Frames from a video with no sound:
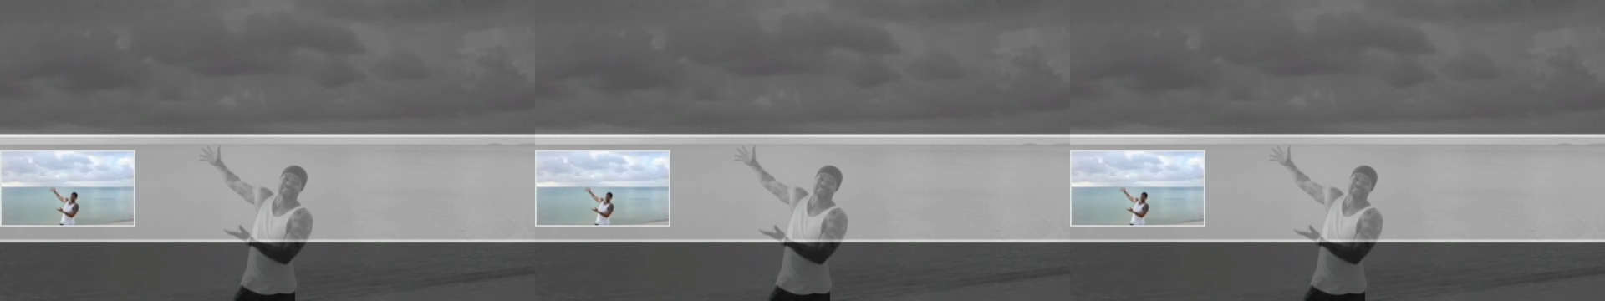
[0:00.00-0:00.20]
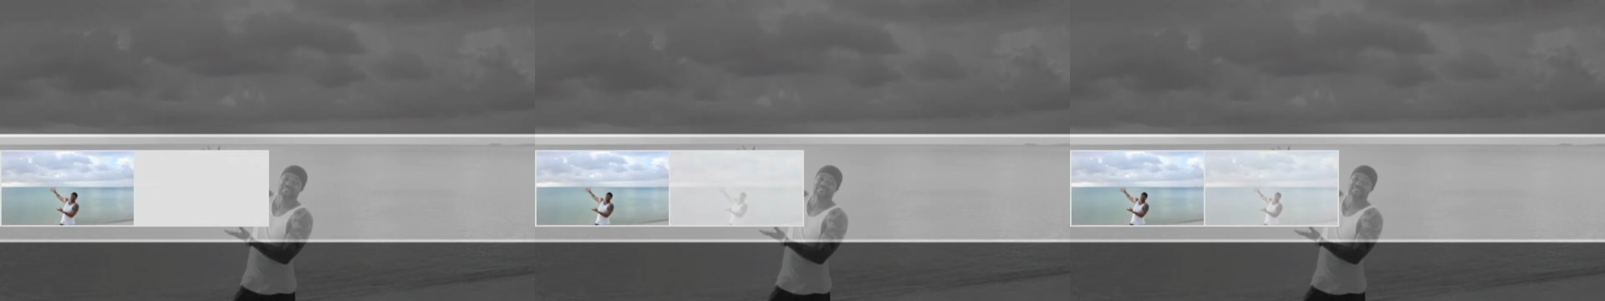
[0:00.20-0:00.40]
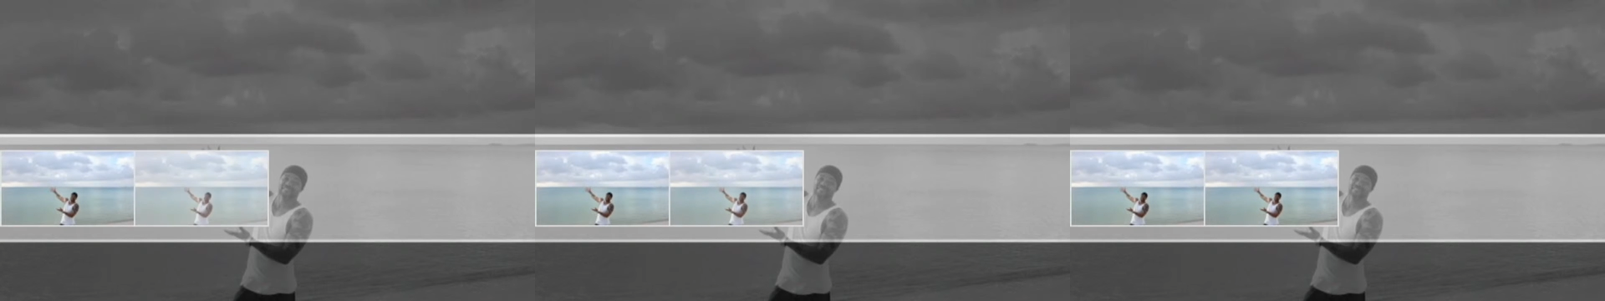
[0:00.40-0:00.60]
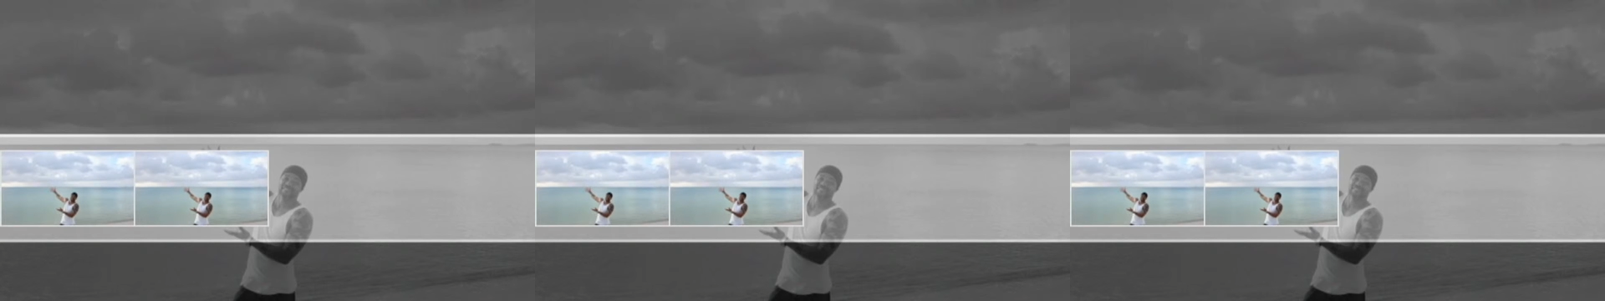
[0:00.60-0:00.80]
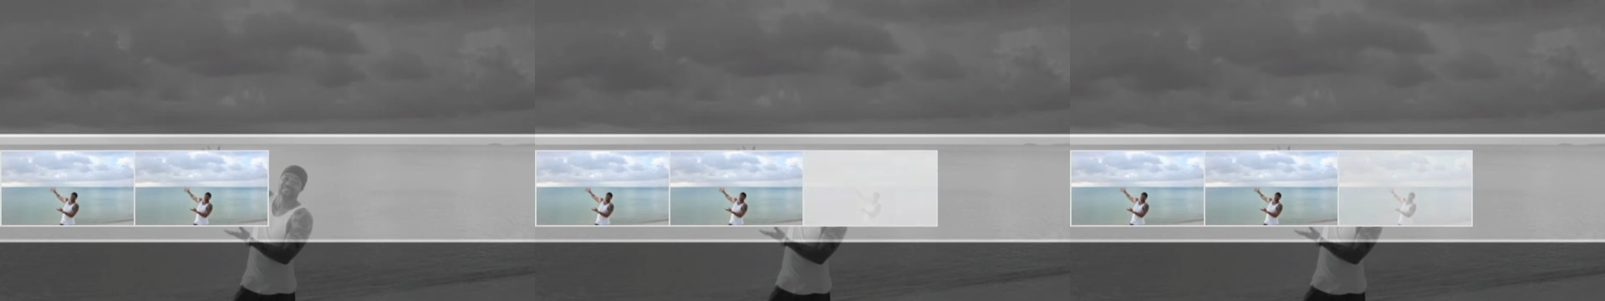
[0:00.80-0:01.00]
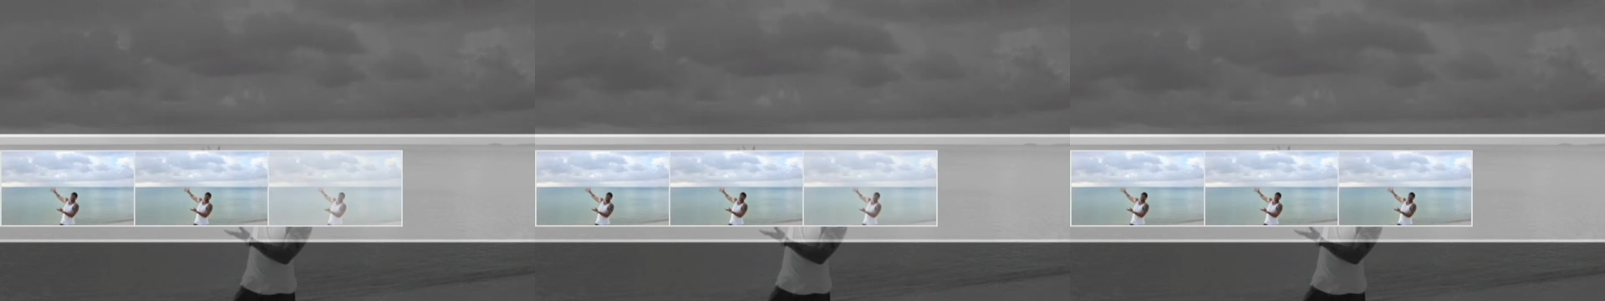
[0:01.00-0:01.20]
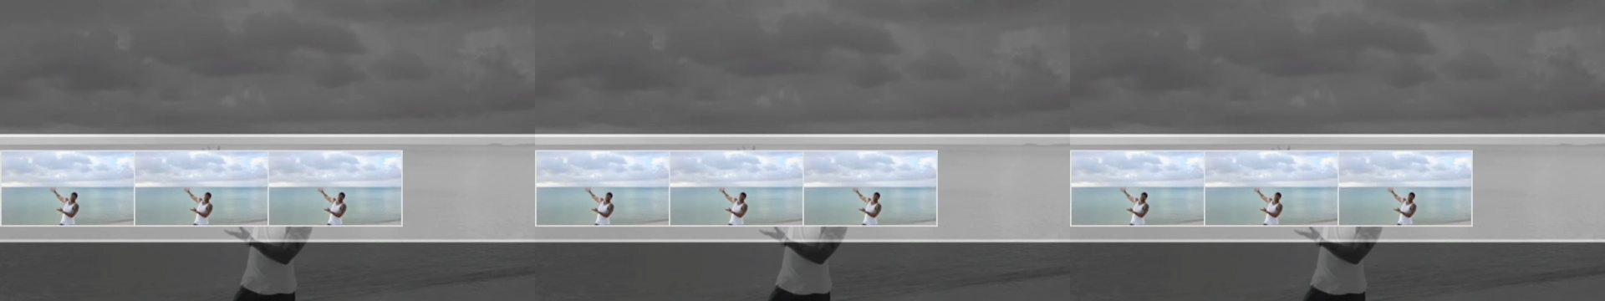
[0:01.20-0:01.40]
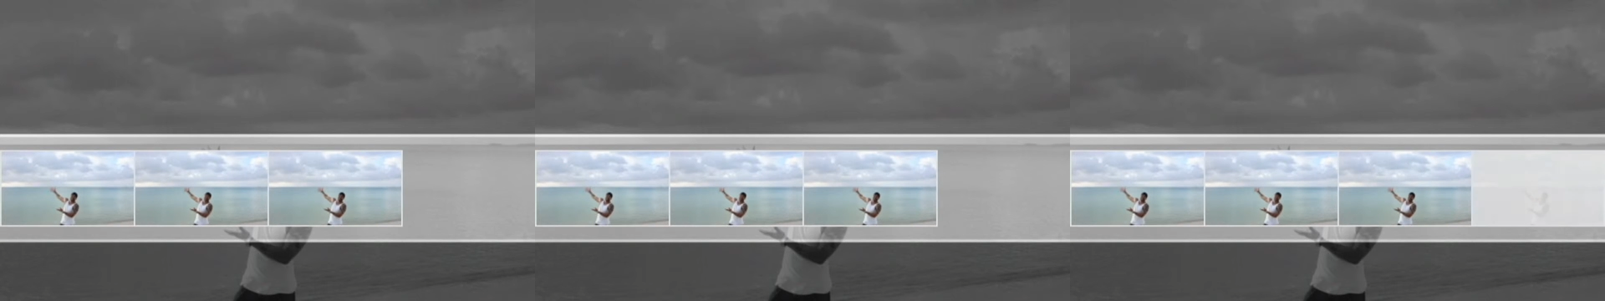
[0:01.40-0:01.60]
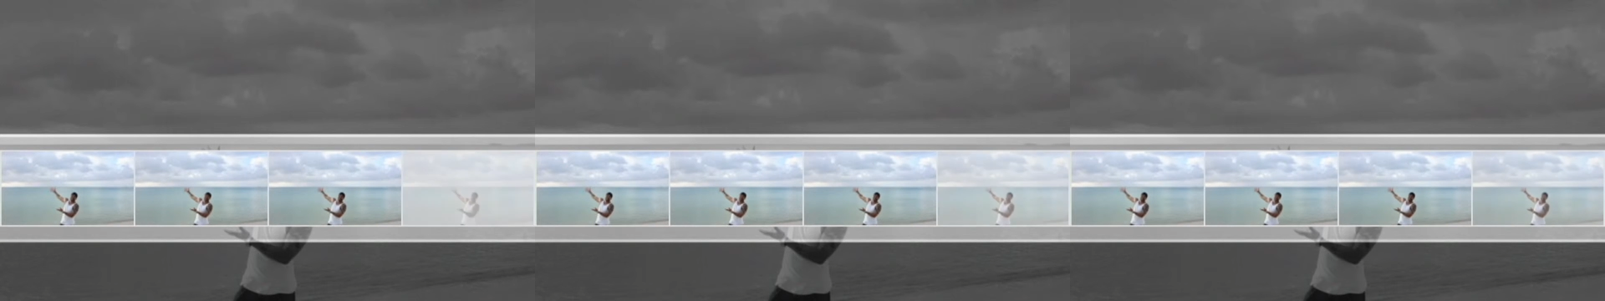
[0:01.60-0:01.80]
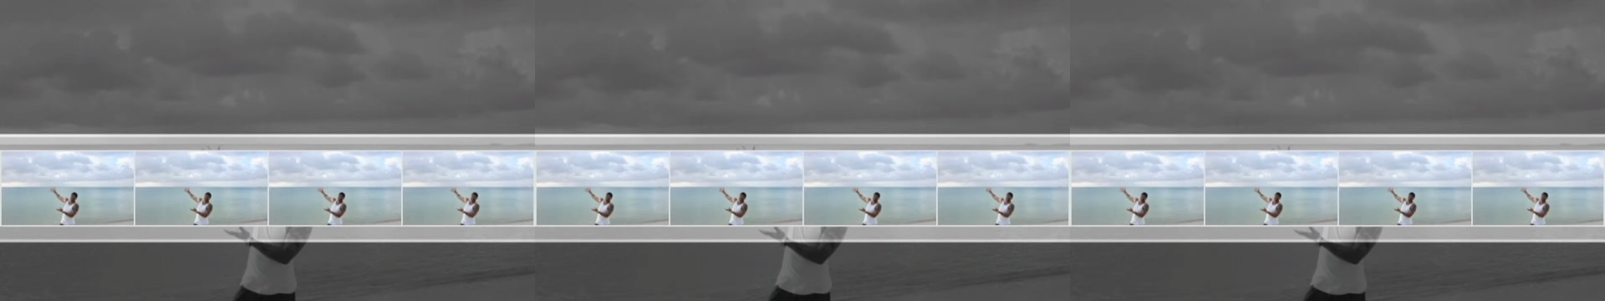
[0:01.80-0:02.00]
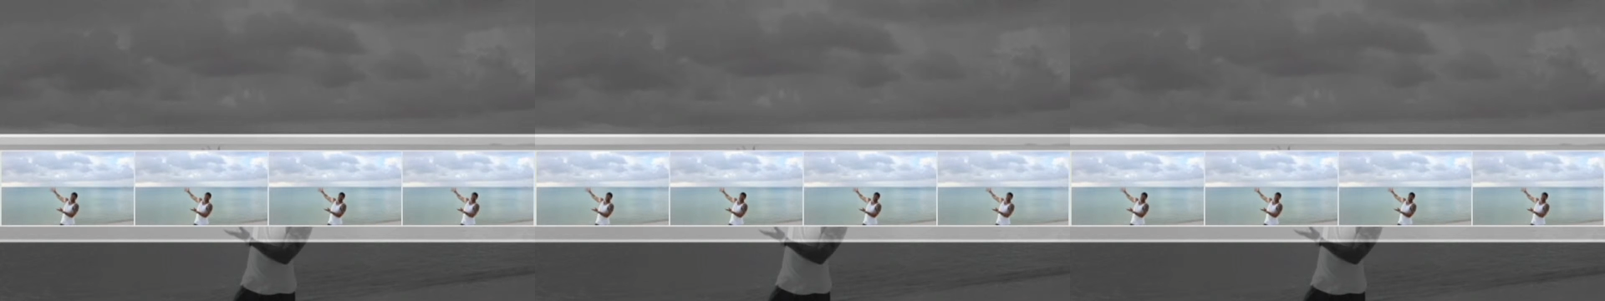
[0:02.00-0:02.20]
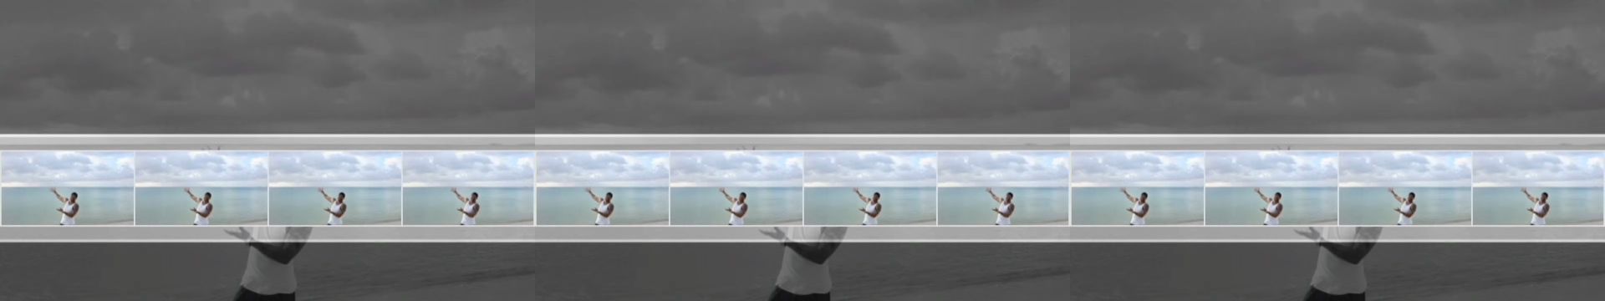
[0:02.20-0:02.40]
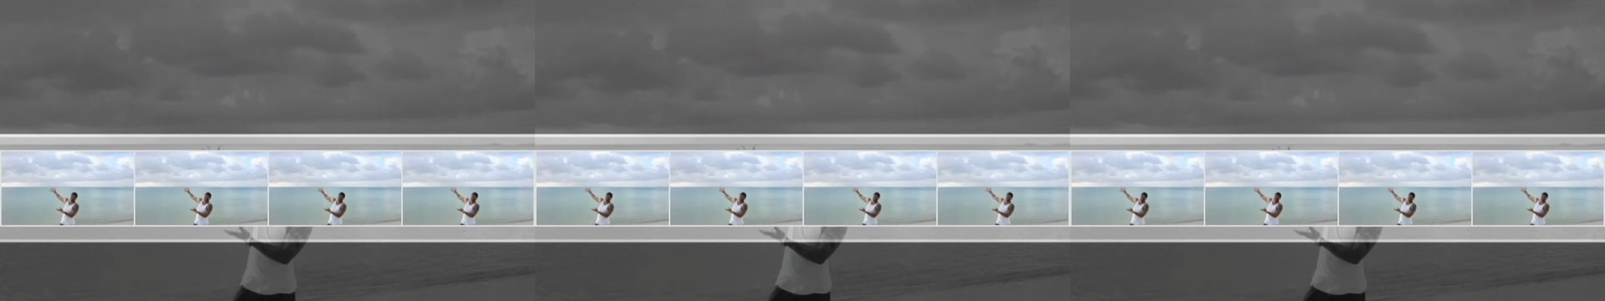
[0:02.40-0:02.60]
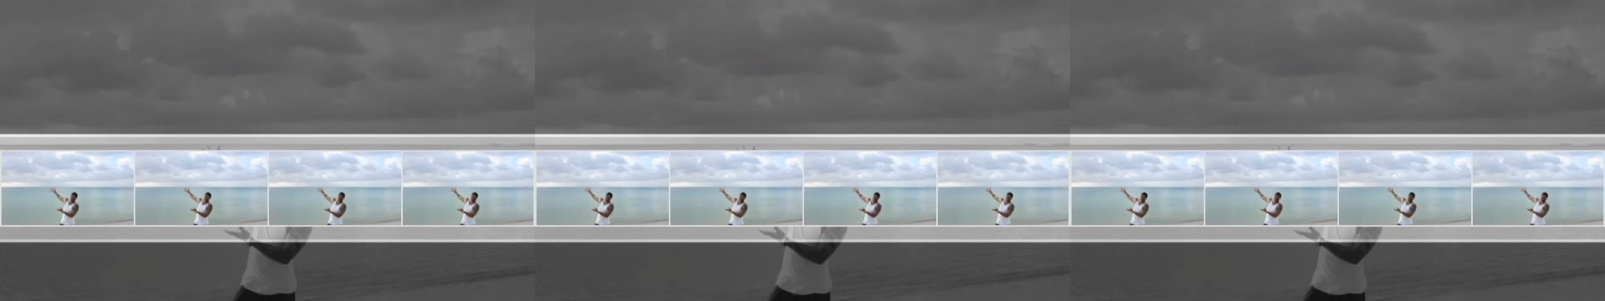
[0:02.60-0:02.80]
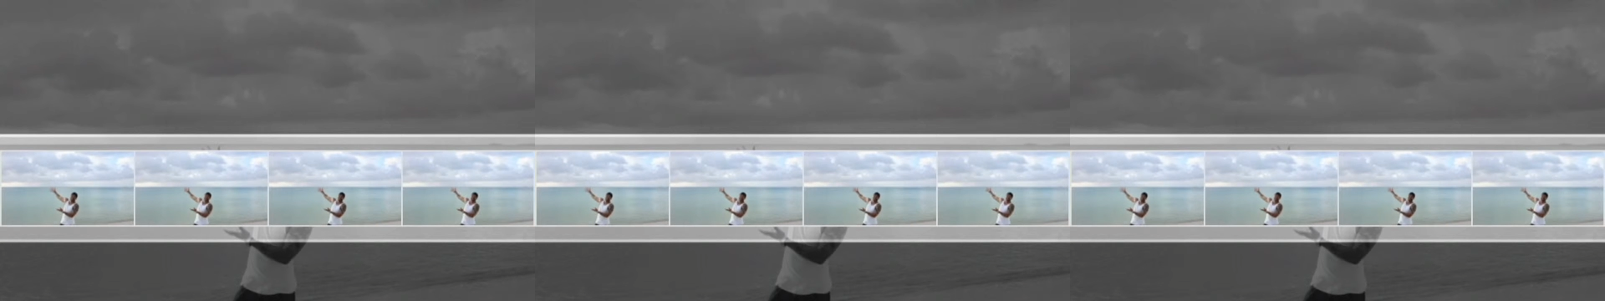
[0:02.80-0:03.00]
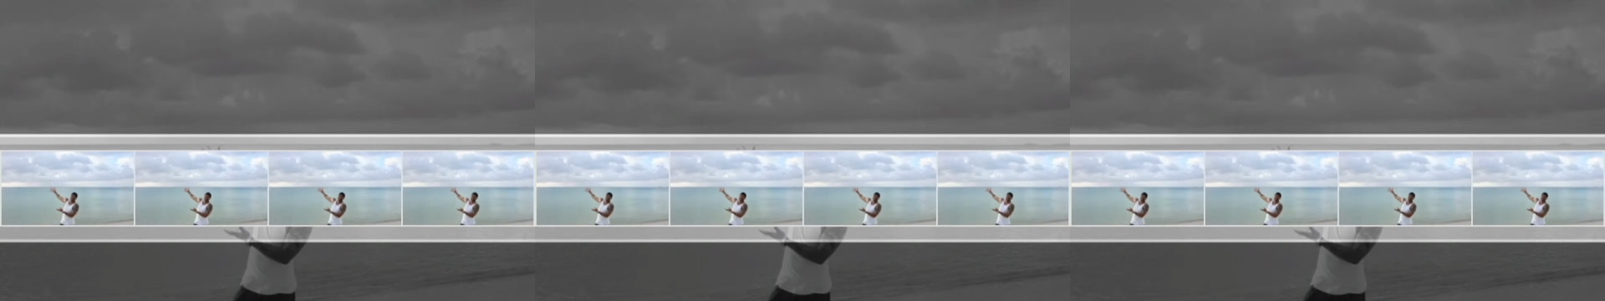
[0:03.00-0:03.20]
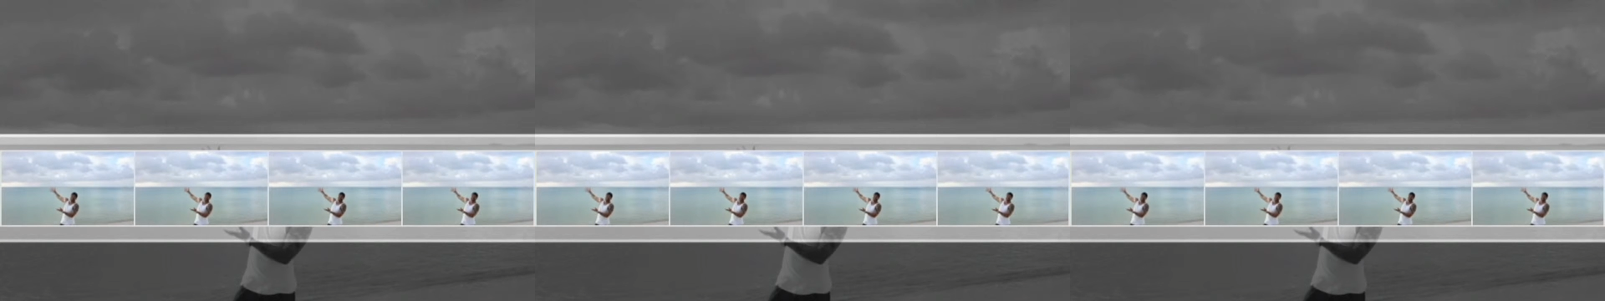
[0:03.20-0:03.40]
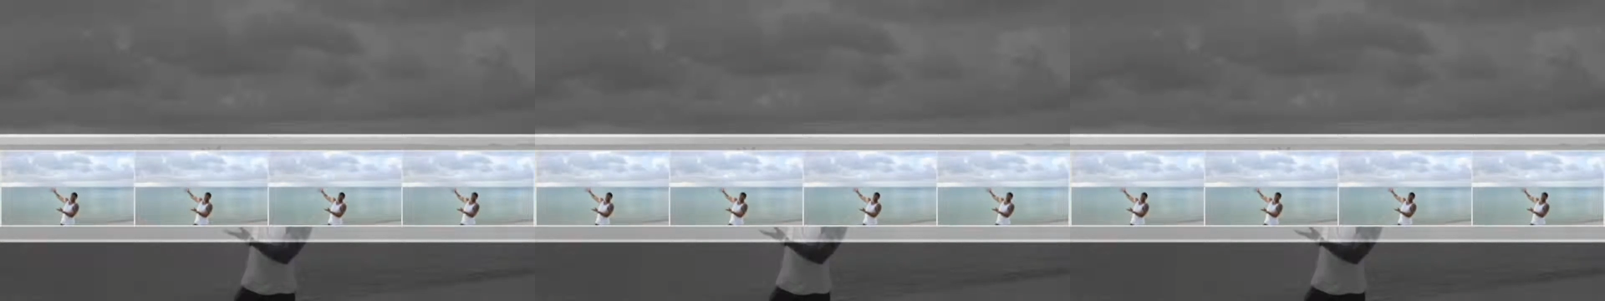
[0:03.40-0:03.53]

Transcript: No face is visible, so there are no lips to read.